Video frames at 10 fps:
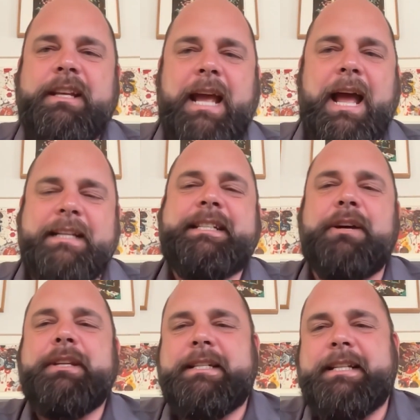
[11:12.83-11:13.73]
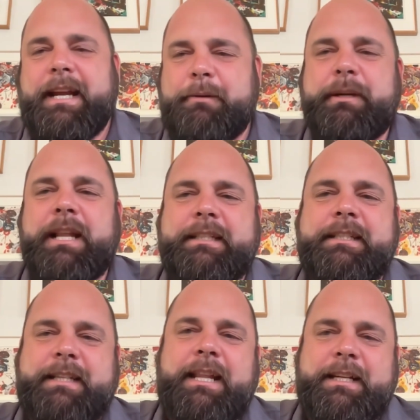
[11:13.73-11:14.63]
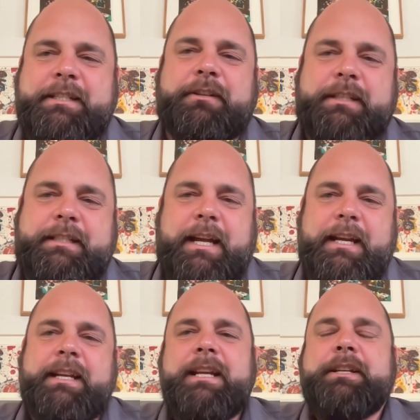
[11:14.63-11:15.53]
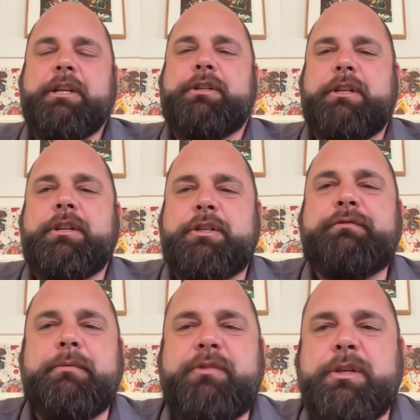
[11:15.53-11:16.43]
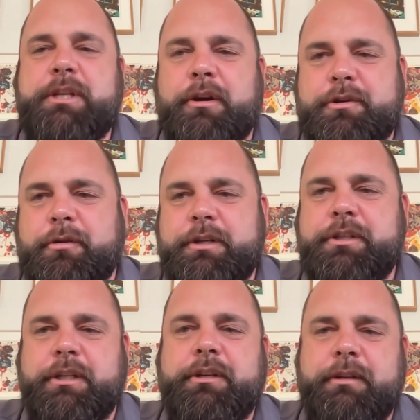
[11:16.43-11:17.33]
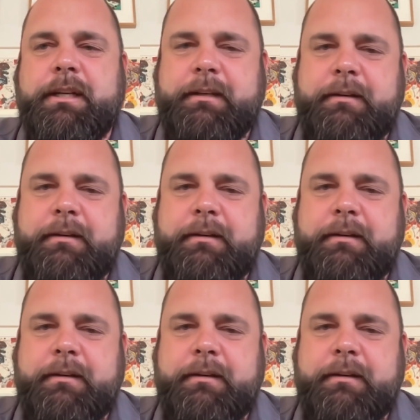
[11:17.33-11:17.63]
Yeah, it's the only state. We like to say that's the only state. There's a few territories you can do it in.